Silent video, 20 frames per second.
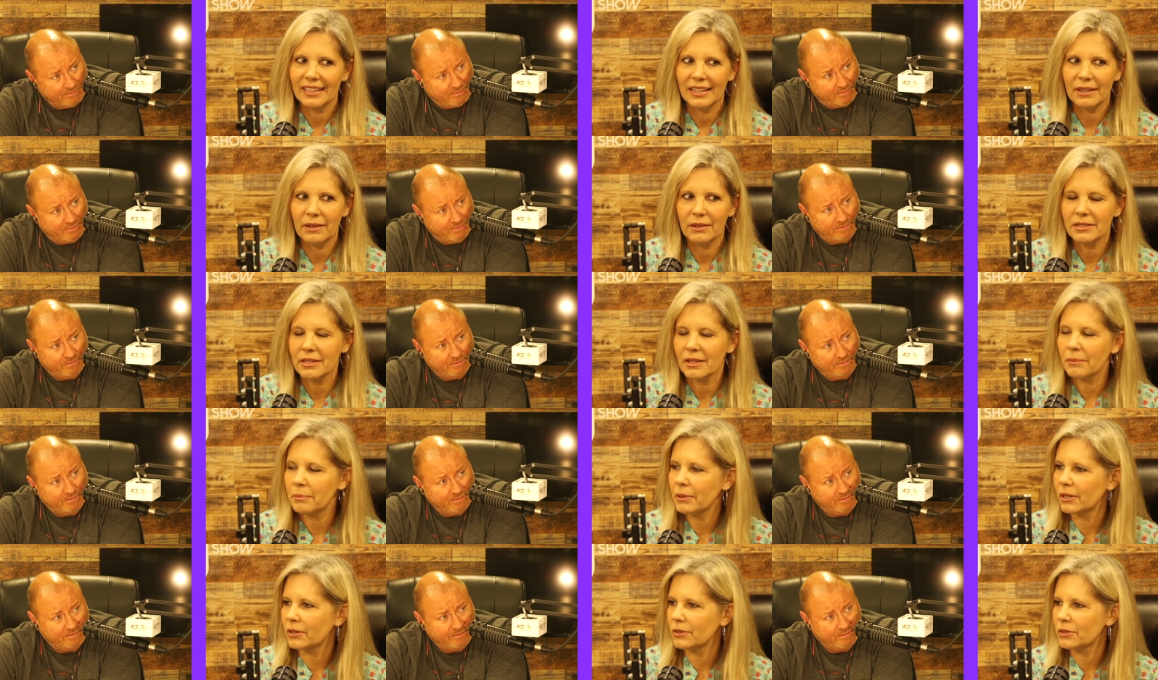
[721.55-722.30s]
Speaker 1: He's
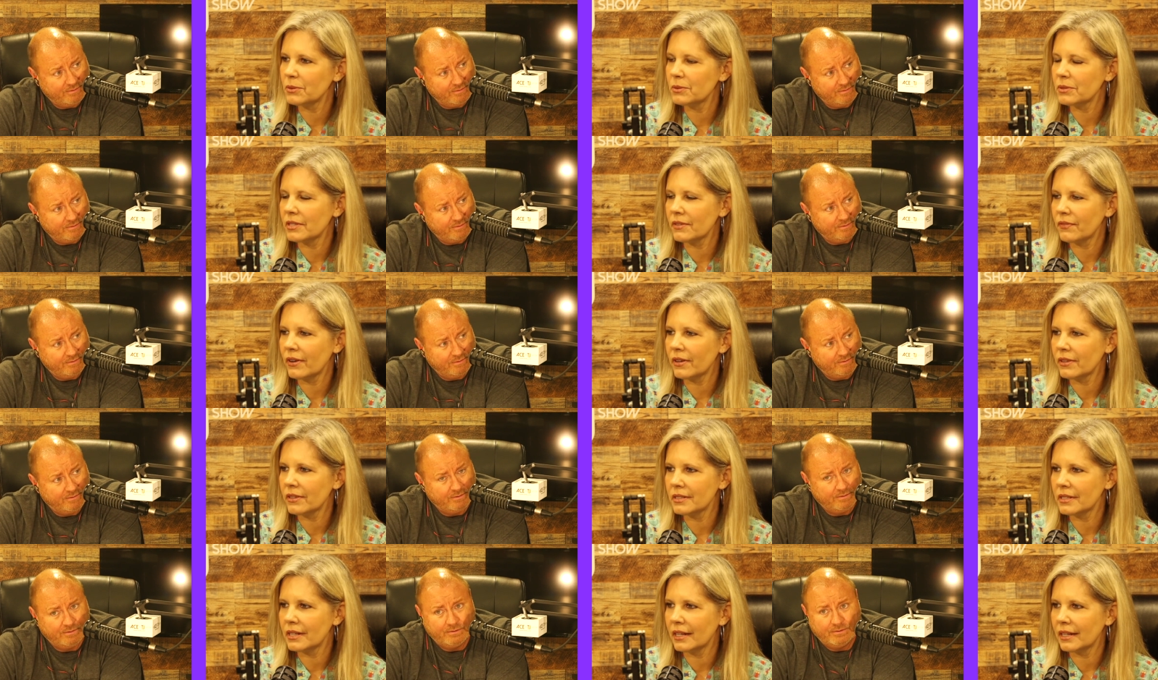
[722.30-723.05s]
up here doing stuff
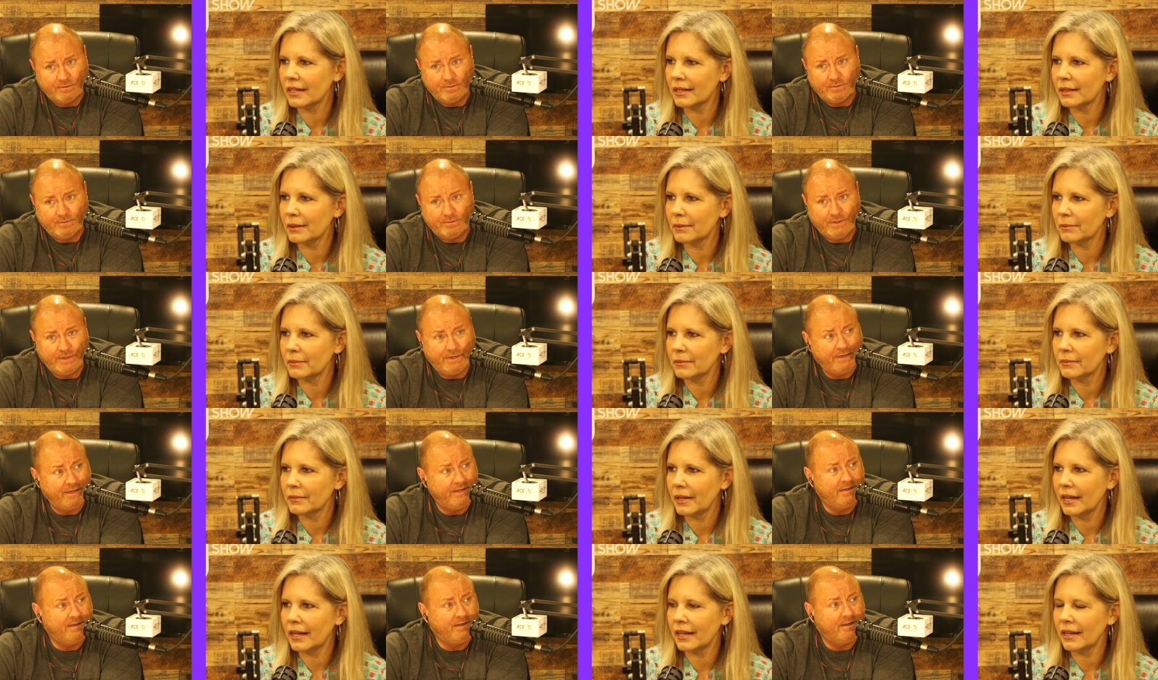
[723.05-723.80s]
all the time.
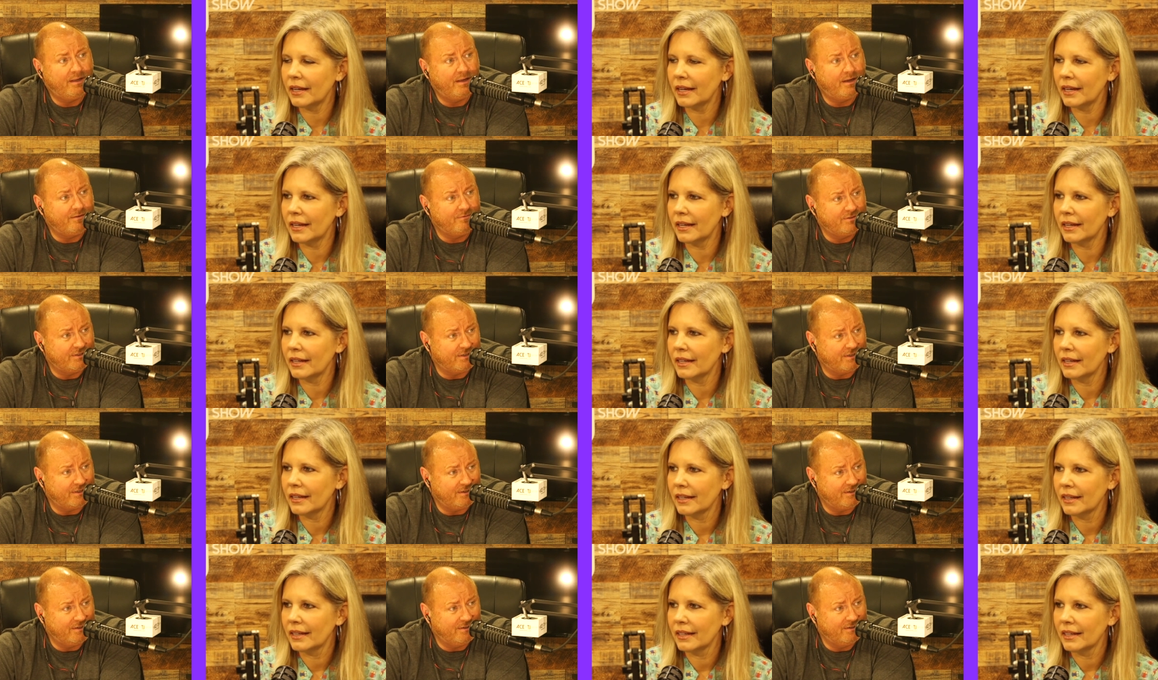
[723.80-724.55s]
Speaker 2: He loves
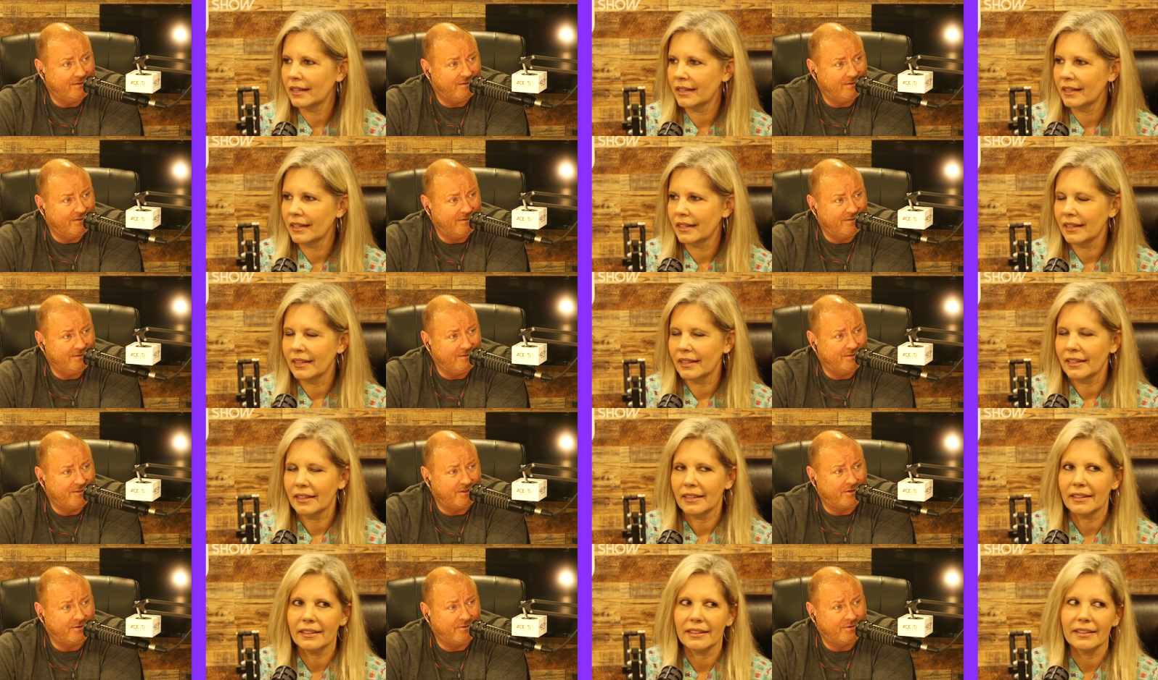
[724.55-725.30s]
it,
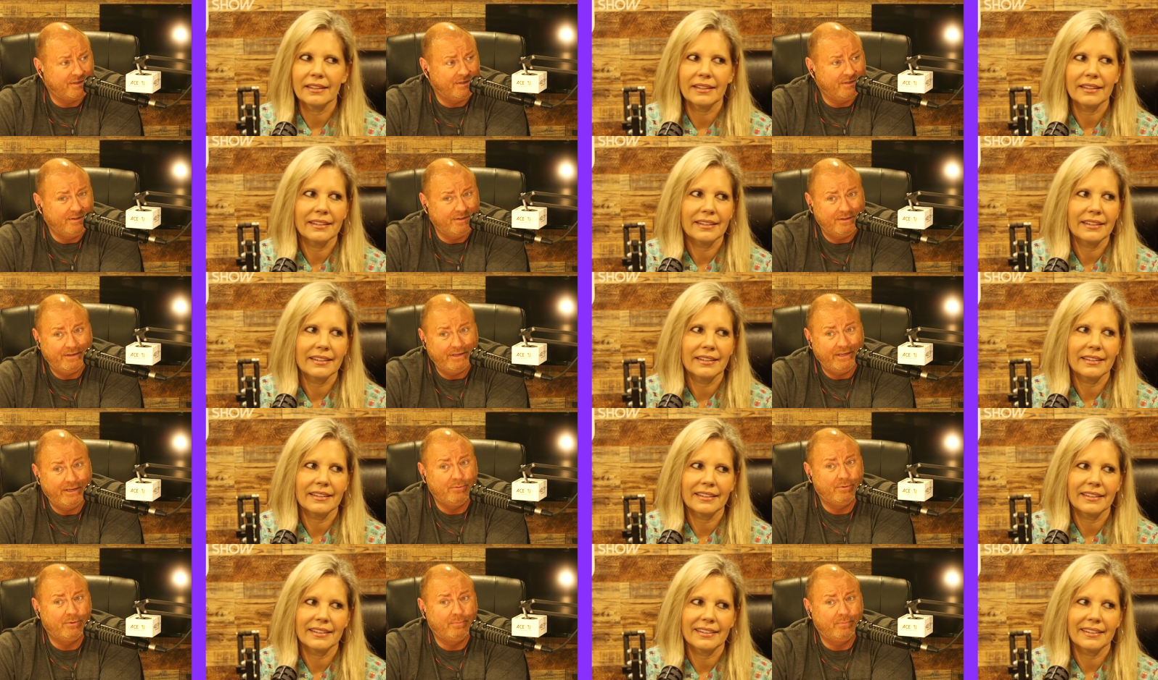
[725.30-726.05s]
Jody.
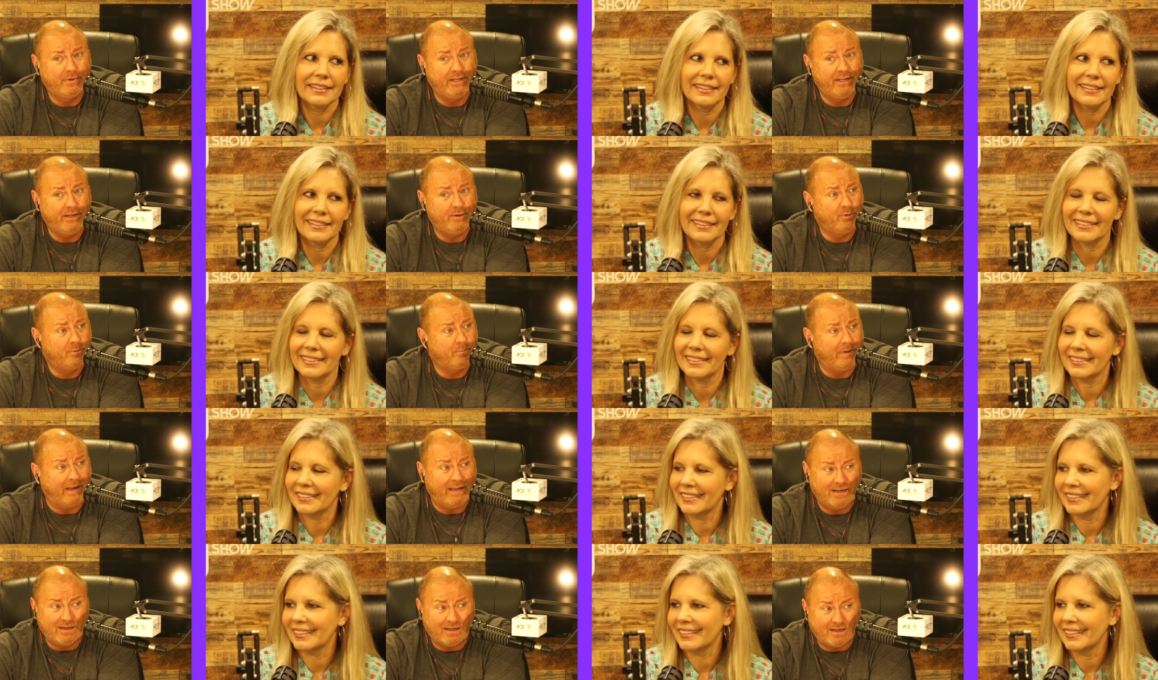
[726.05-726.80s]
He would
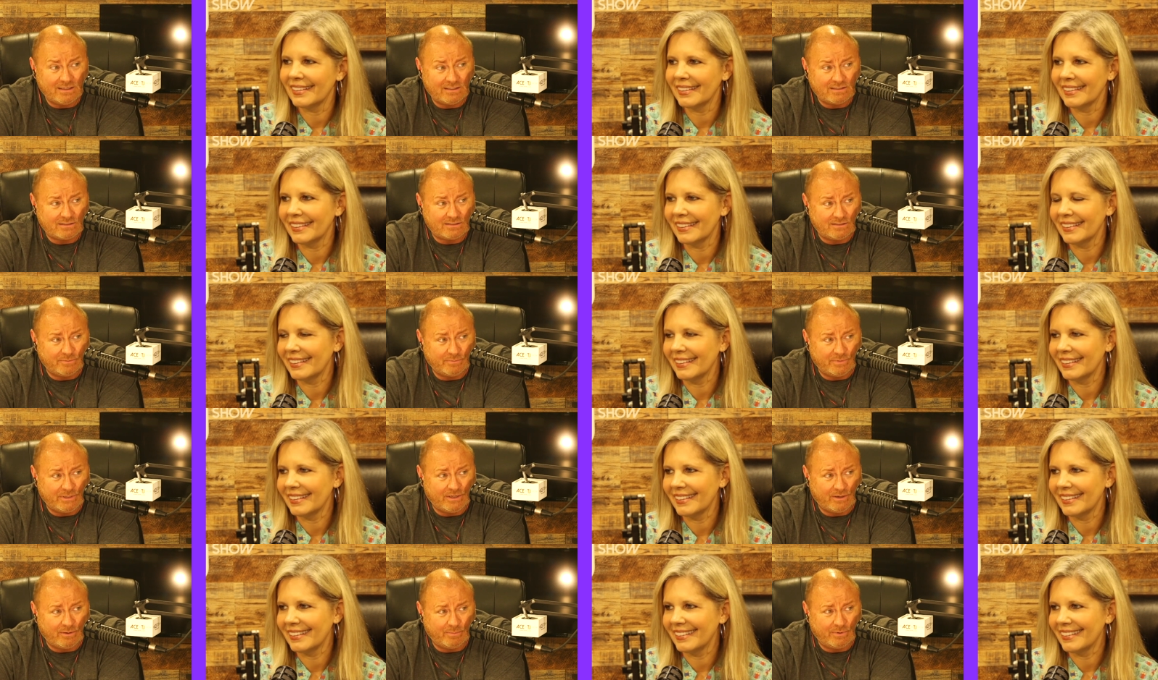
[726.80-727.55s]
pay us to
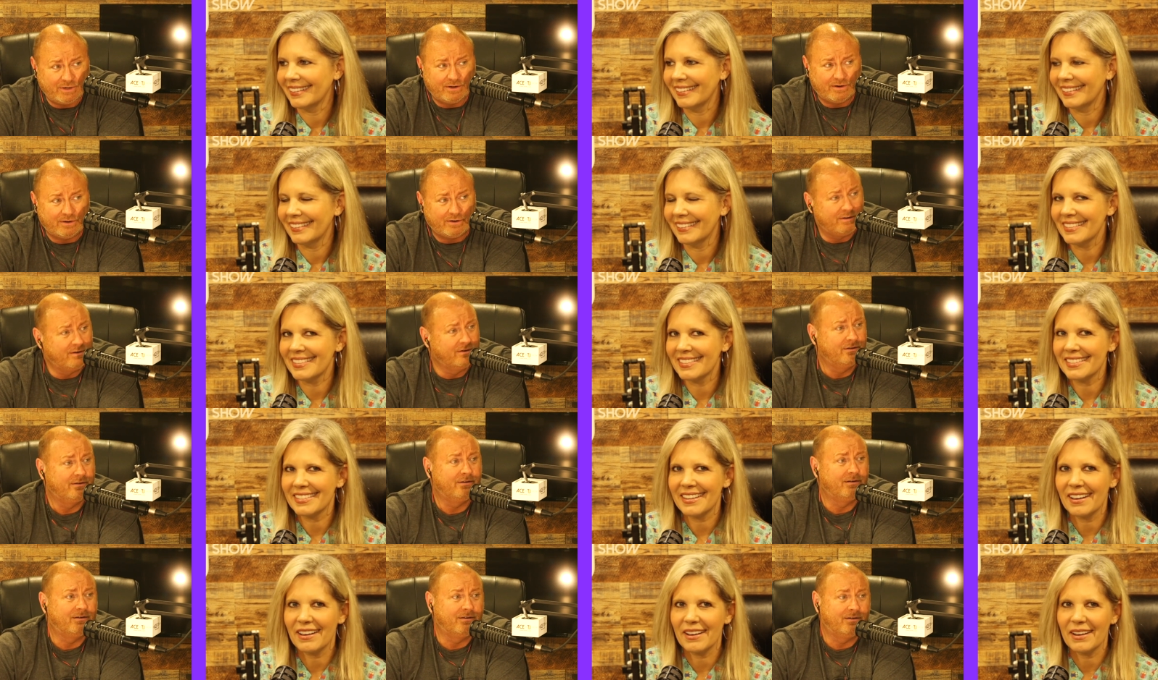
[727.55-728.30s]
be up here.
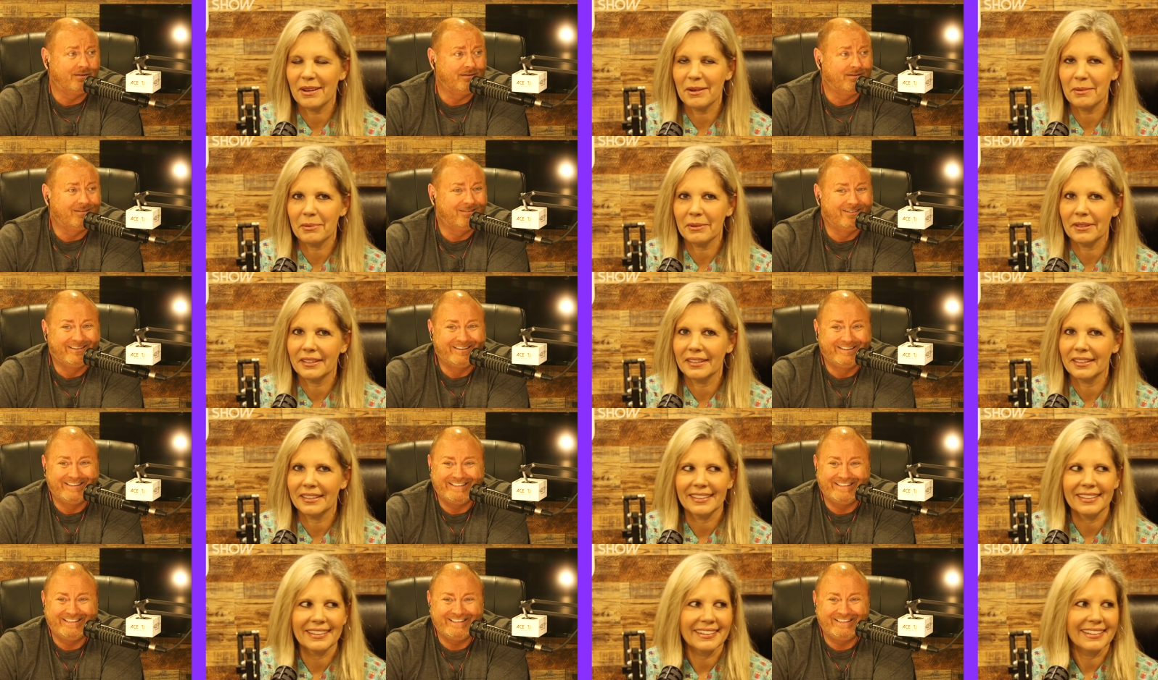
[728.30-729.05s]
Speaker 1: Stop. I
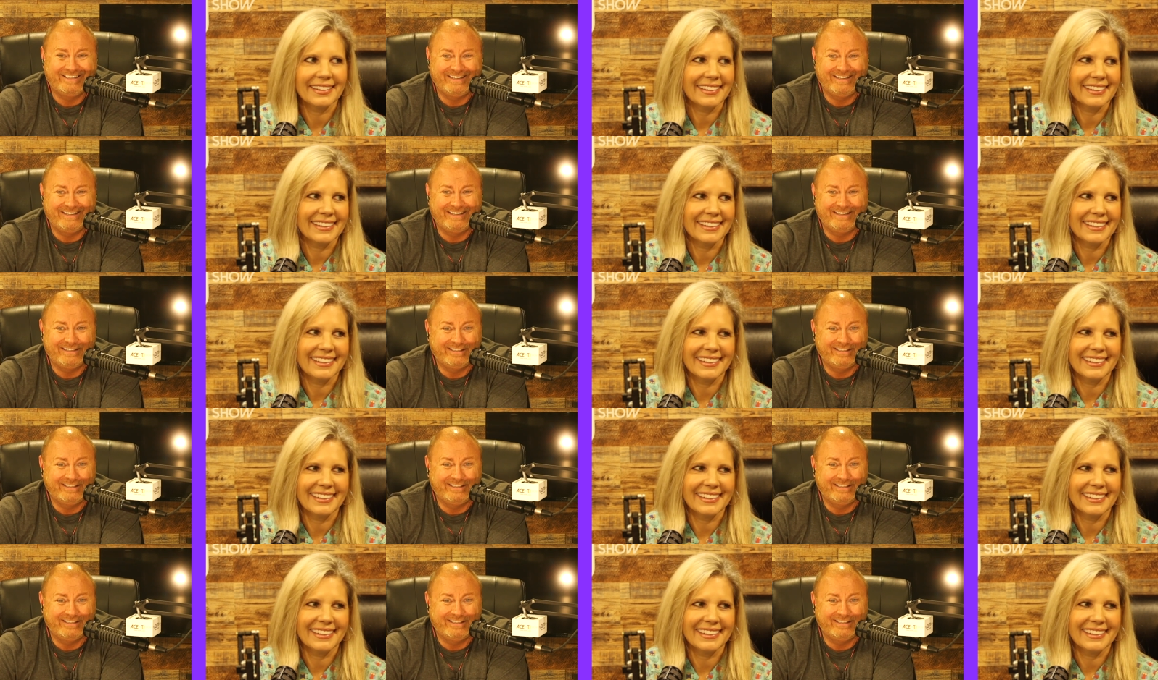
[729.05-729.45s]
practically am.